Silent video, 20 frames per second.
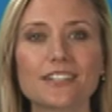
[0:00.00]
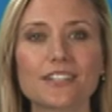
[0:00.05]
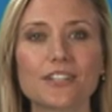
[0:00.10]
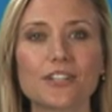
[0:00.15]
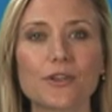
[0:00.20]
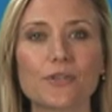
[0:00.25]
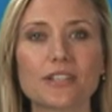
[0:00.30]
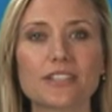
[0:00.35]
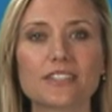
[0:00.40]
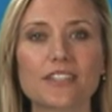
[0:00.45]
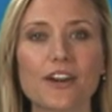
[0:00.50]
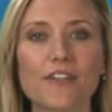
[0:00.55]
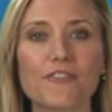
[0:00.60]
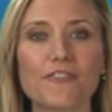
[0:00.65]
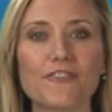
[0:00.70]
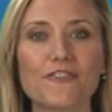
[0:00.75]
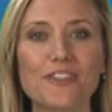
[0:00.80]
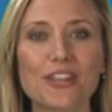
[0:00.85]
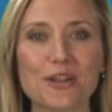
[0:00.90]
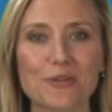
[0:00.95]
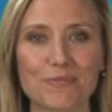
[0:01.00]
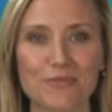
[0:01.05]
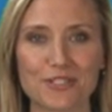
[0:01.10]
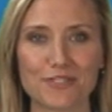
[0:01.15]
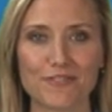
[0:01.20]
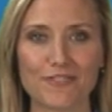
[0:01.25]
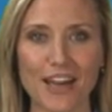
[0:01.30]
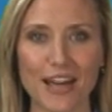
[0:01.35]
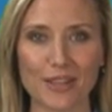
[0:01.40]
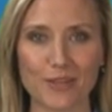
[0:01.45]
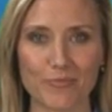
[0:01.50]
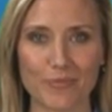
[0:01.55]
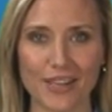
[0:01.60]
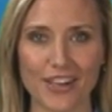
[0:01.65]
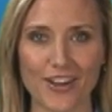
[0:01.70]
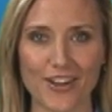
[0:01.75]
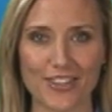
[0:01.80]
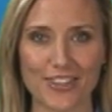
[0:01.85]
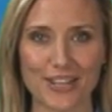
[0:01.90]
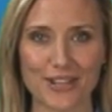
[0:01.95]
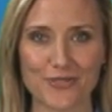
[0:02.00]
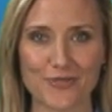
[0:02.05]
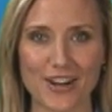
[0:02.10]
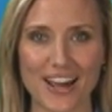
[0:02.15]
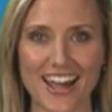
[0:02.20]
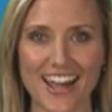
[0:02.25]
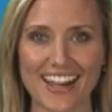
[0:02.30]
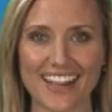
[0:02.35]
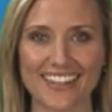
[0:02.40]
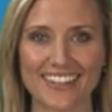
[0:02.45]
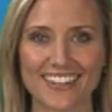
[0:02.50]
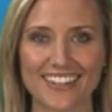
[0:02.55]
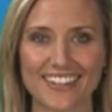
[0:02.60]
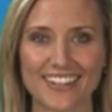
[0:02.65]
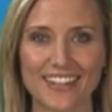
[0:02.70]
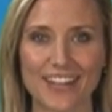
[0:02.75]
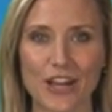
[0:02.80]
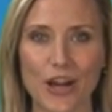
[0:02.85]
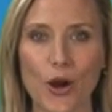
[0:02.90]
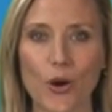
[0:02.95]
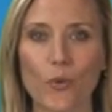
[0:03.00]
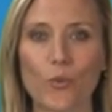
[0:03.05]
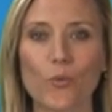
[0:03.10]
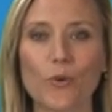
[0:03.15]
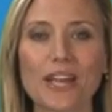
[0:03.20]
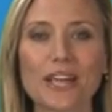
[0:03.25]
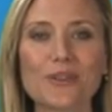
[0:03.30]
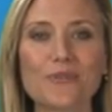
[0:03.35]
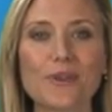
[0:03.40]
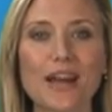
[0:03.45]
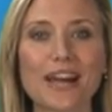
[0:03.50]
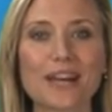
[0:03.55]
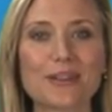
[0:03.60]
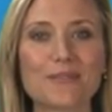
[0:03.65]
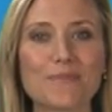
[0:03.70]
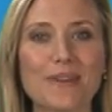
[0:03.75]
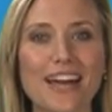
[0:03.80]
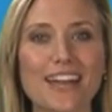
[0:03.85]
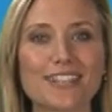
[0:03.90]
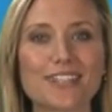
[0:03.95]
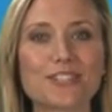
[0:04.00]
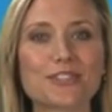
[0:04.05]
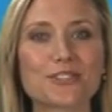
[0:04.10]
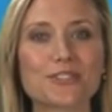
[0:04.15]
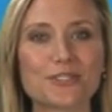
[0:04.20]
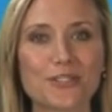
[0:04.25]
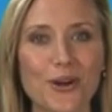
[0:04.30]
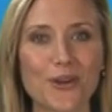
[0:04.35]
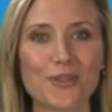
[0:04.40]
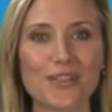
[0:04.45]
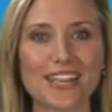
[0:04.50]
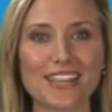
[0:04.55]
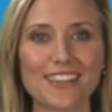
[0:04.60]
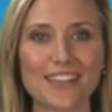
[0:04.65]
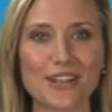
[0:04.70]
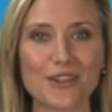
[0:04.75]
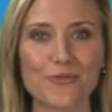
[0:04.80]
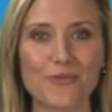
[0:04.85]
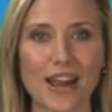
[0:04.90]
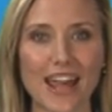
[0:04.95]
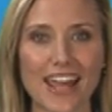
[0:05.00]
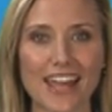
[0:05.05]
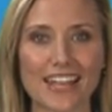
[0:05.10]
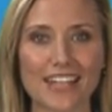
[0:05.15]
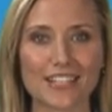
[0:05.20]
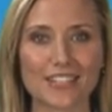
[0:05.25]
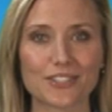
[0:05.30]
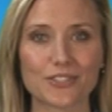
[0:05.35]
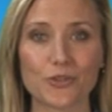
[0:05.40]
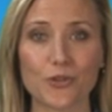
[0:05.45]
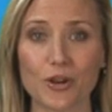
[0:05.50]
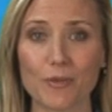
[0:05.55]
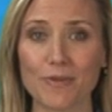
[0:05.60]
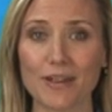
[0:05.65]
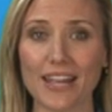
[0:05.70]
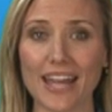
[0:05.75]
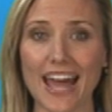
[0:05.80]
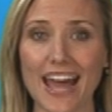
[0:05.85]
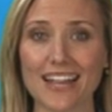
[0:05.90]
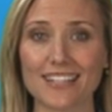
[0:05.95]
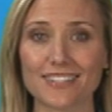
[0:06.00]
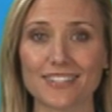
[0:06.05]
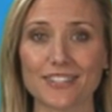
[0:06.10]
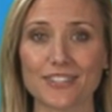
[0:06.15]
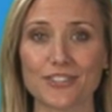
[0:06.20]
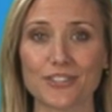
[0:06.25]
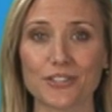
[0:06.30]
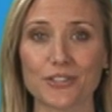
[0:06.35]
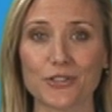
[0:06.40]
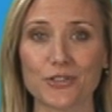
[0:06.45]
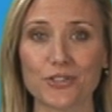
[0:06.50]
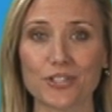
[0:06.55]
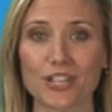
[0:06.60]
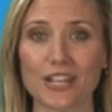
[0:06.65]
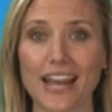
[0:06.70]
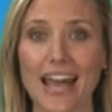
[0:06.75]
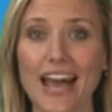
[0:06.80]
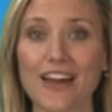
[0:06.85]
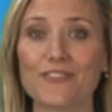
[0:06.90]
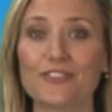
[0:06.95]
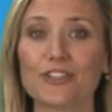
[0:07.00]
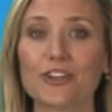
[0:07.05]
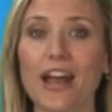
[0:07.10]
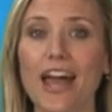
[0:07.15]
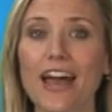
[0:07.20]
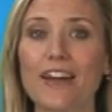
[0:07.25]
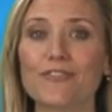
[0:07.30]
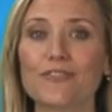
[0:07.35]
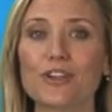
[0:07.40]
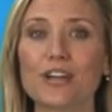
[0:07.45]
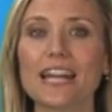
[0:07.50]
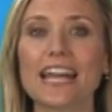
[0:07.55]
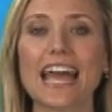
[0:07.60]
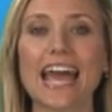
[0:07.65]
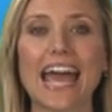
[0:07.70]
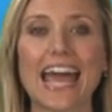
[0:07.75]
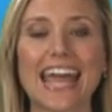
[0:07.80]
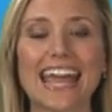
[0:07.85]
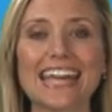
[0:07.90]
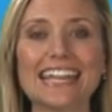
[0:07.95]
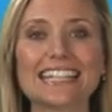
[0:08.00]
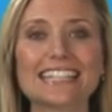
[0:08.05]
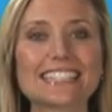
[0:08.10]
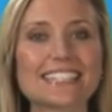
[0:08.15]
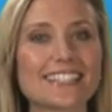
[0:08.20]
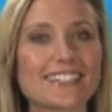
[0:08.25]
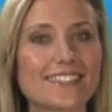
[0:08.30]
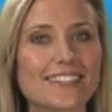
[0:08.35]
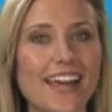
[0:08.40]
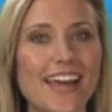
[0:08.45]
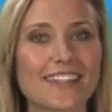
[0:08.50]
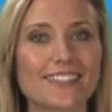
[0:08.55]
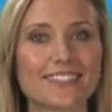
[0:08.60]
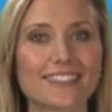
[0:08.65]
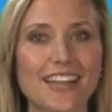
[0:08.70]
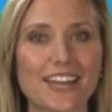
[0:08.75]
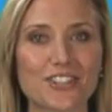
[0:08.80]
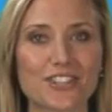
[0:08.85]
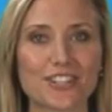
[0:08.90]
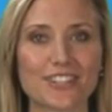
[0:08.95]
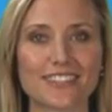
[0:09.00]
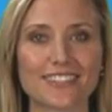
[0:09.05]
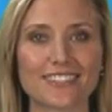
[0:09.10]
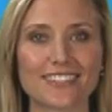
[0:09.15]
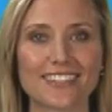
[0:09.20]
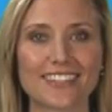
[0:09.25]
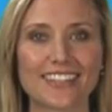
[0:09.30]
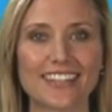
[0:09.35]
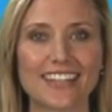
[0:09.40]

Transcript: to notice a film developing on the array. We recommend soaking the array in ascorbic acid solution after every 8 to 10 sessions.